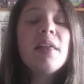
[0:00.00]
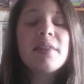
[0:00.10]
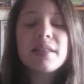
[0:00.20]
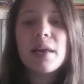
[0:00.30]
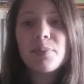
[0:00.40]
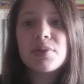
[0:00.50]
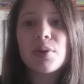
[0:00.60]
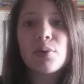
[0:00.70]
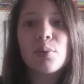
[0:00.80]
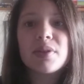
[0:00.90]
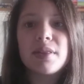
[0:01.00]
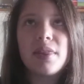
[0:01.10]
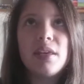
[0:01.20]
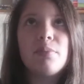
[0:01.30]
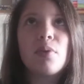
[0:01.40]
This episode was
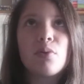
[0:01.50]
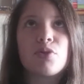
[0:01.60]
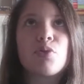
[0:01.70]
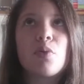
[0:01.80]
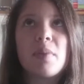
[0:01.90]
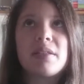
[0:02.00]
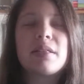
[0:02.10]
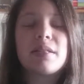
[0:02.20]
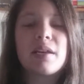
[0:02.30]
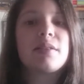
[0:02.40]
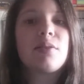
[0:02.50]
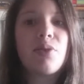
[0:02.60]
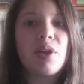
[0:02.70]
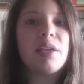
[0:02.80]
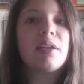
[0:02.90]
the most romanticized
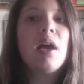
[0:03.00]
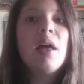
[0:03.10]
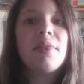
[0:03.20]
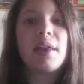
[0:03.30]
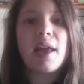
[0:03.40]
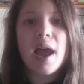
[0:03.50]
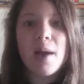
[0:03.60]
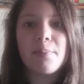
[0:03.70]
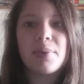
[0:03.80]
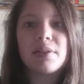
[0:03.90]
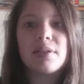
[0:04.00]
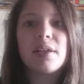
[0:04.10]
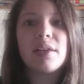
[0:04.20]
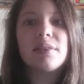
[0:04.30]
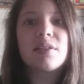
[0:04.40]
thing that happened
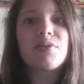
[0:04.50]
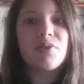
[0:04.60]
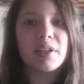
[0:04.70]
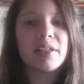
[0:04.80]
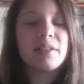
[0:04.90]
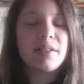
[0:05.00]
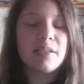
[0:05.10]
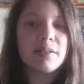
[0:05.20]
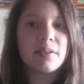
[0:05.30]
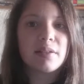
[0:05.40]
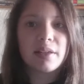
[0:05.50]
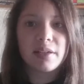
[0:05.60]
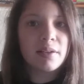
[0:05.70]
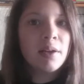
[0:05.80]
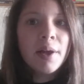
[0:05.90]
in this freaking season, like,